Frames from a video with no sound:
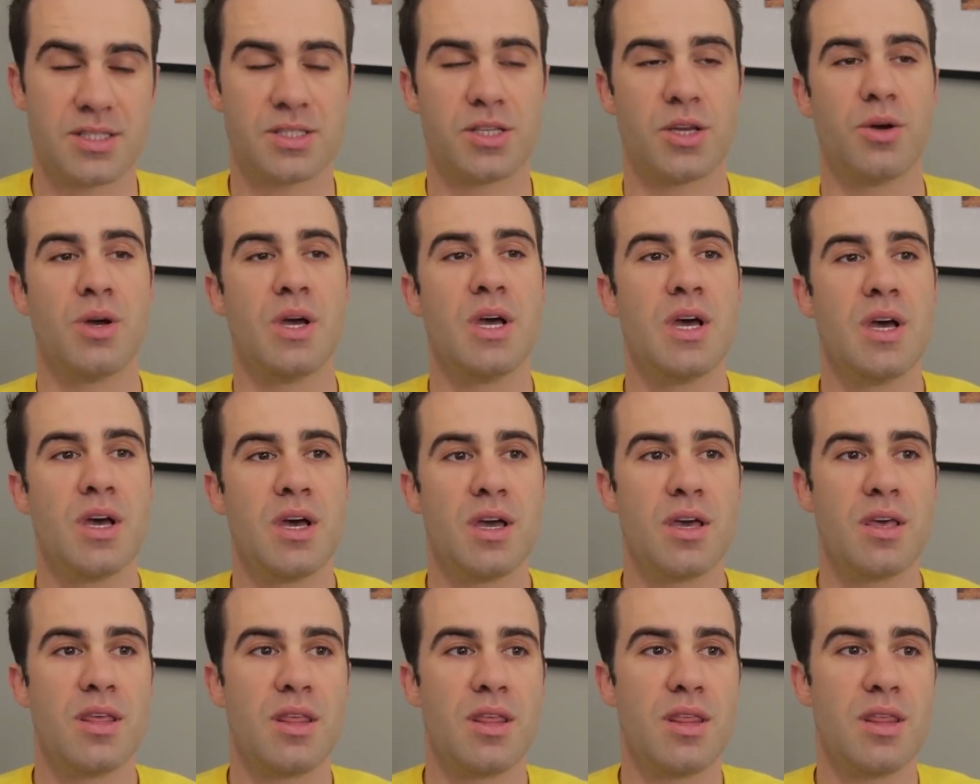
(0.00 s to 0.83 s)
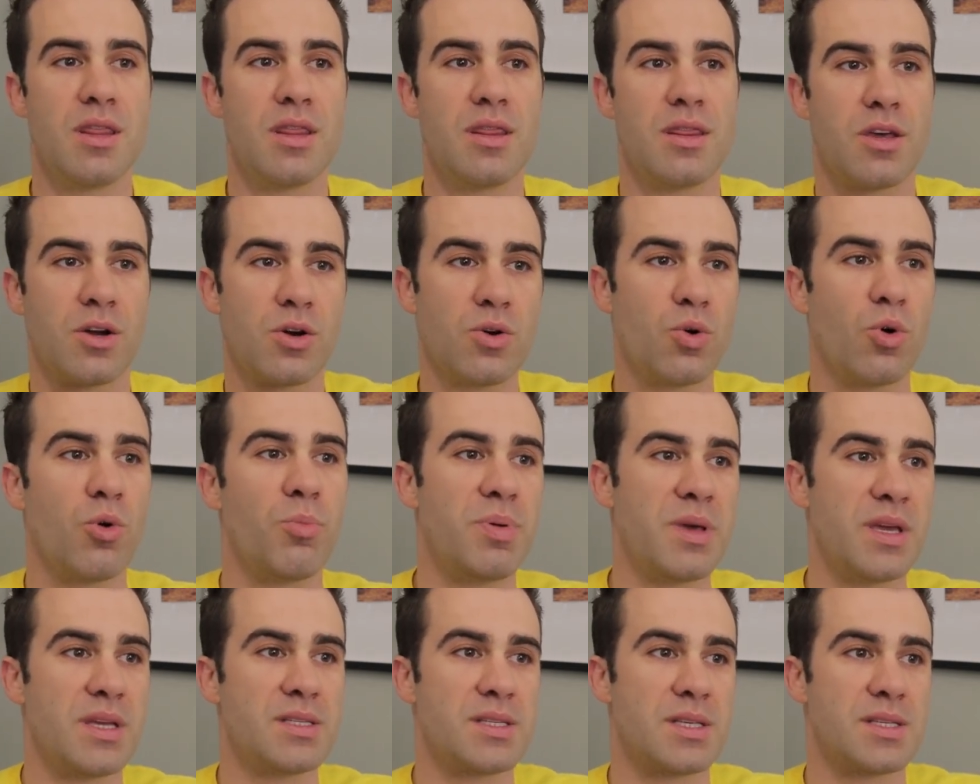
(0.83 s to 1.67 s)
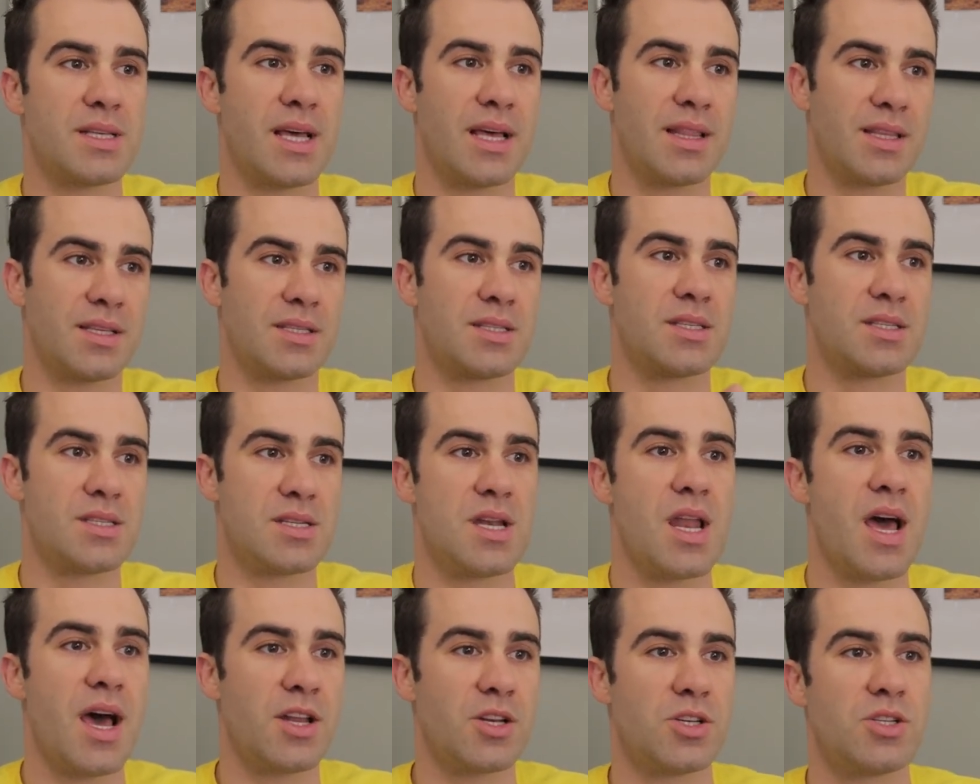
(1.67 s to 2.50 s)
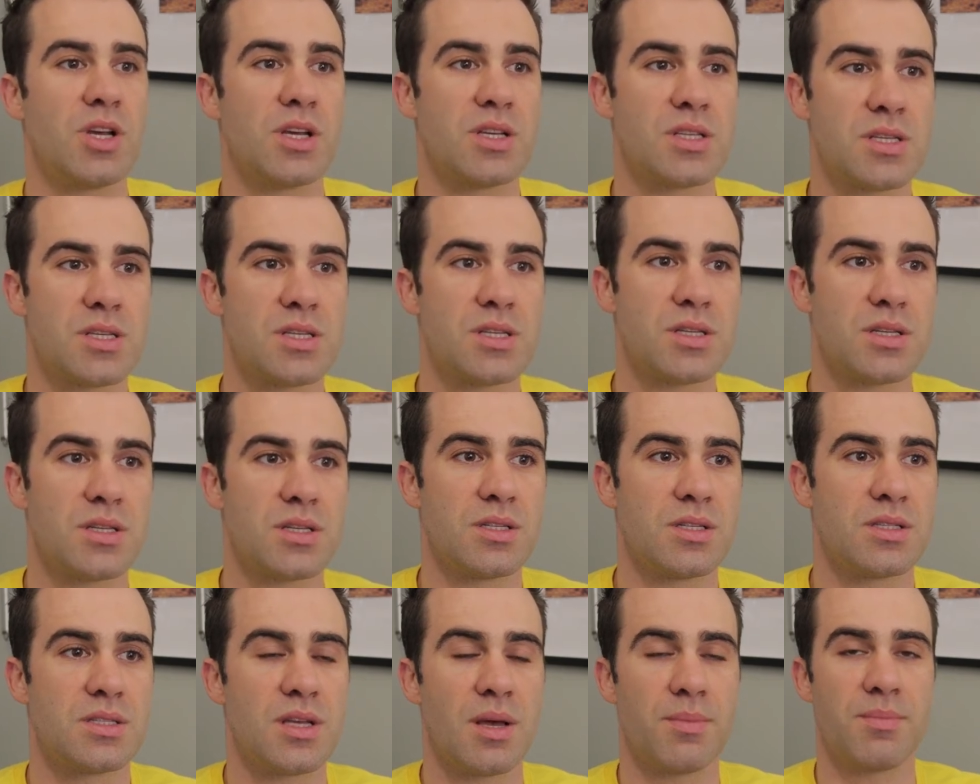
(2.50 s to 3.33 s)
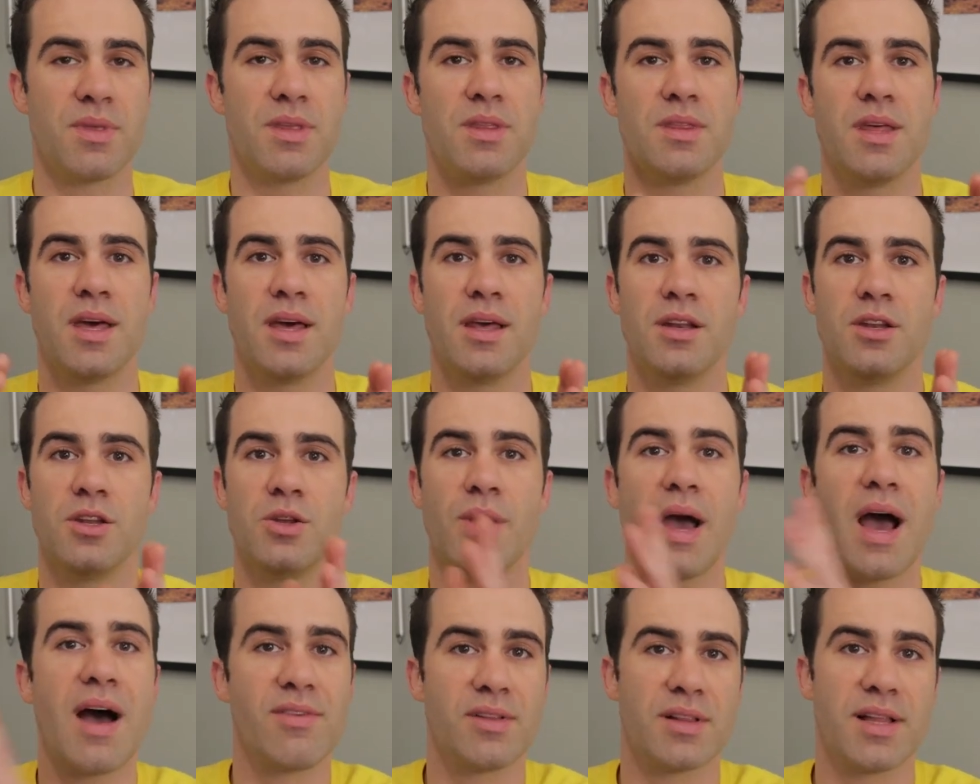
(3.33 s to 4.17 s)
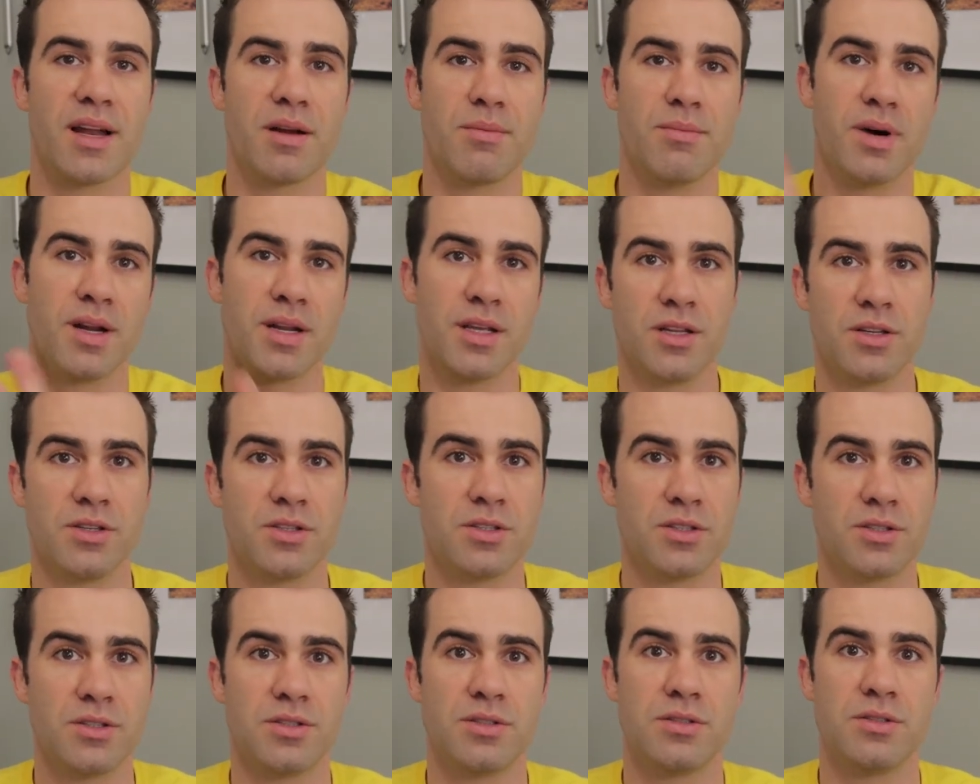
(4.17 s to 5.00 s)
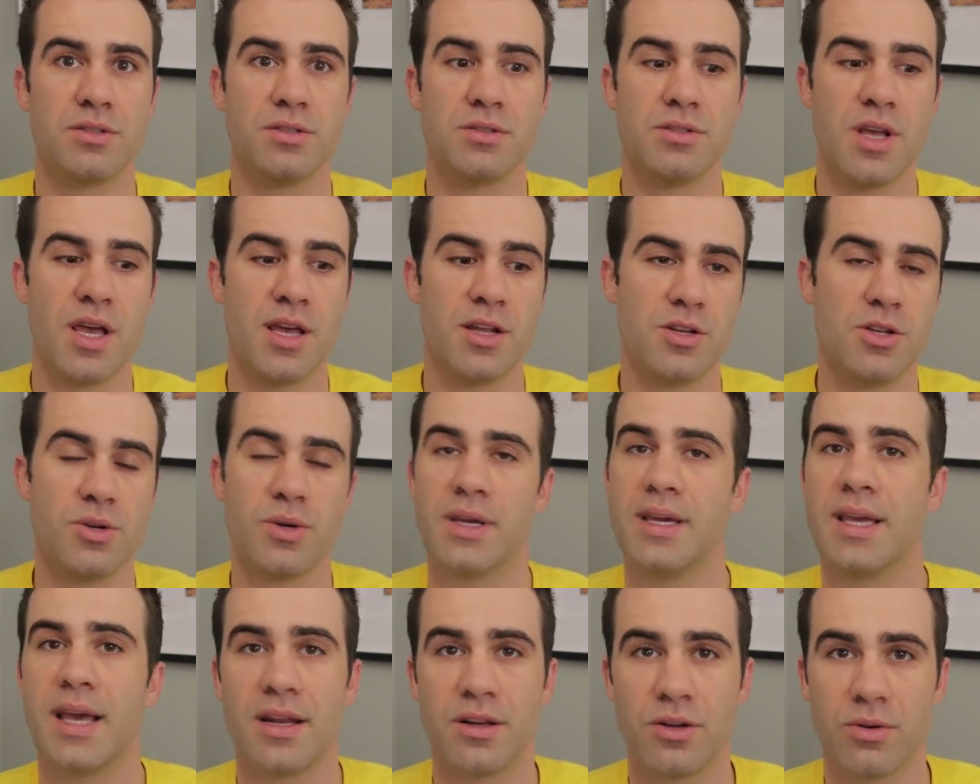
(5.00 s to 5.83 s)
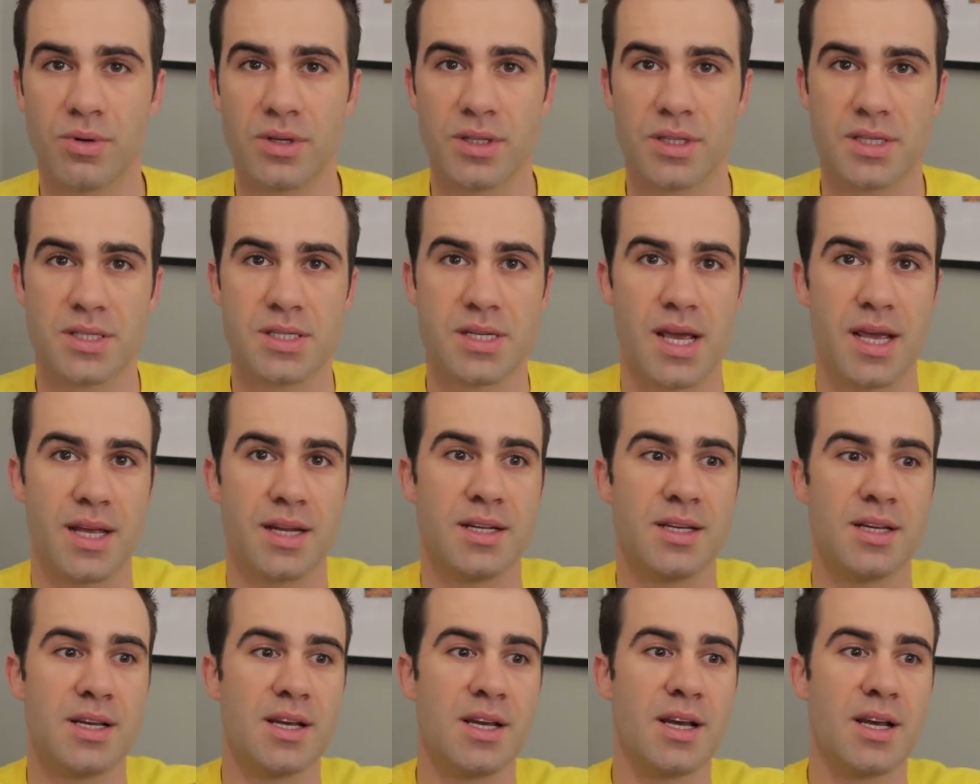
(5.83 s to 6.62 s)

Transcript: So the cool piece is that this is not just something that you have a lot of money and and you can get into real estate.